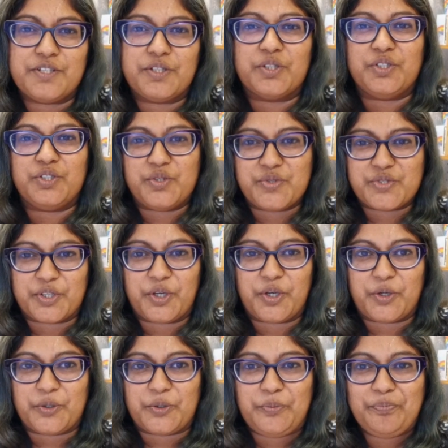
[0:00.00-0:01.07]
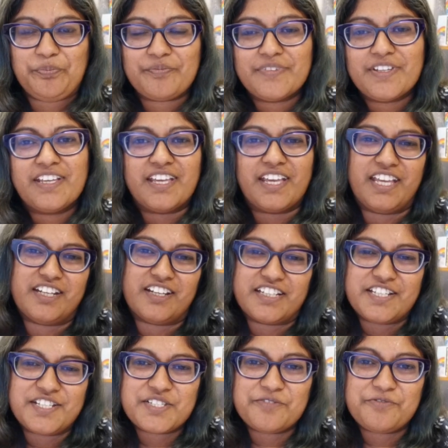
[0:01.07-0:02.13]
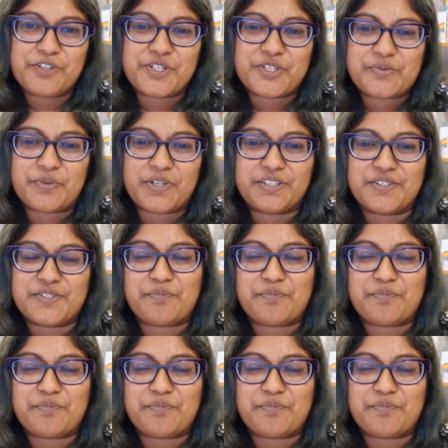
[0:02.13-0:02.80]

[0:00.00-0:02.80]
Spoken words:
can use at home. And I guess the first one is